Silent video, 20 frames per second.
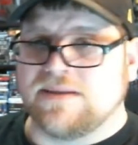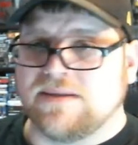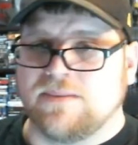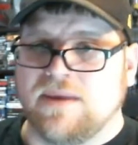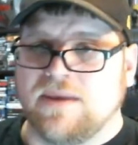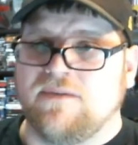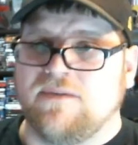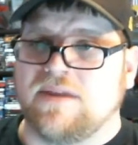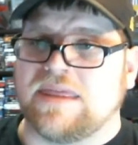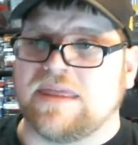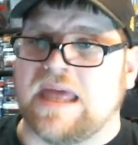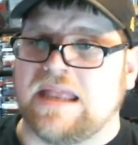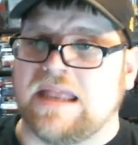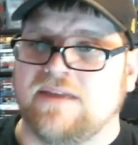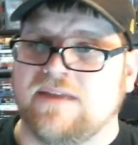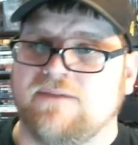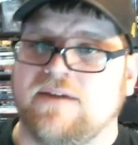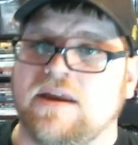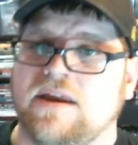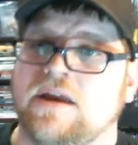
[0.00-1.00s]
I'm going to give you at the end
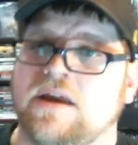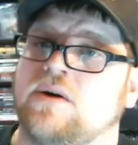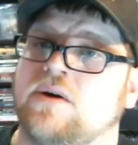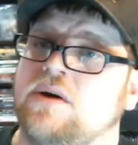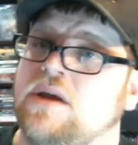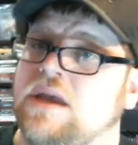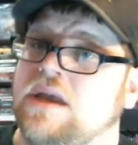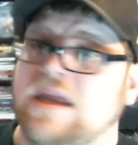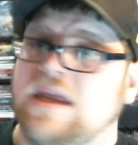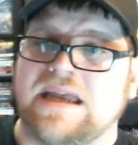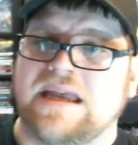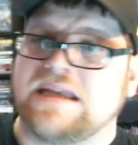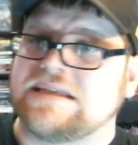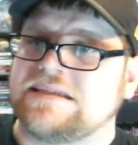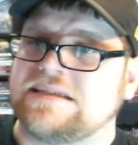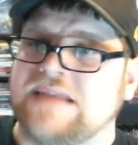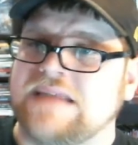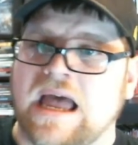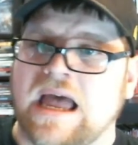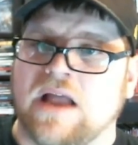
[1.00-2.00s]
of the video is
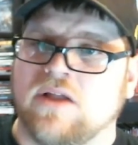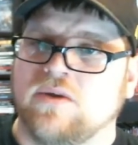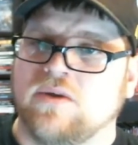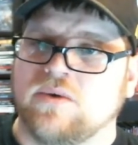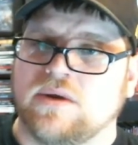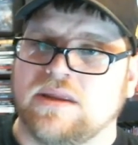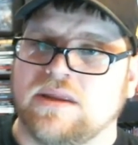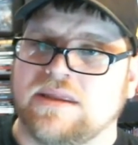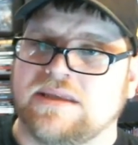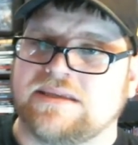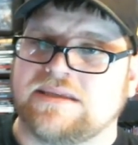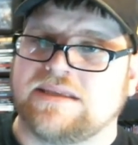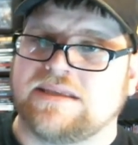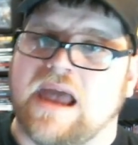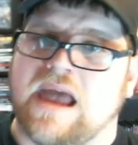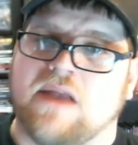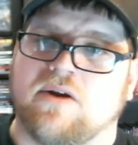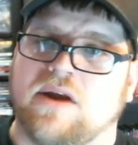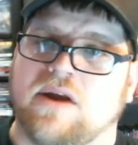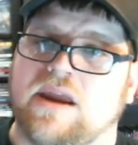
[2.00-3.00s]
not included in this
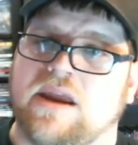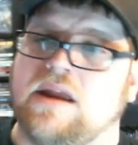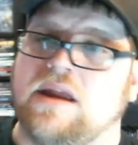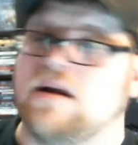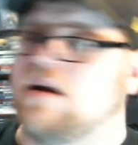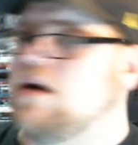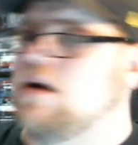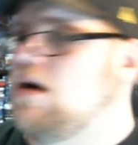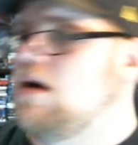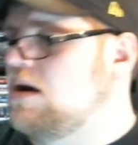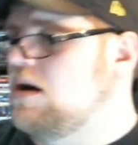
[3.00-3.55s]
stack right here.